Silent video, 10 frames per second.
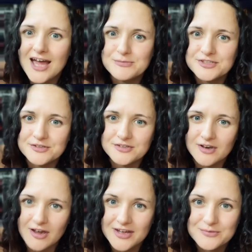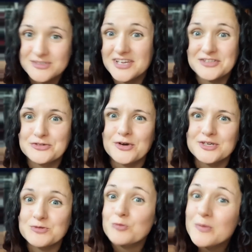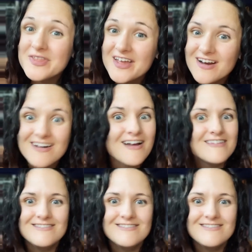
Absolutely not. Was I the strongest woman there?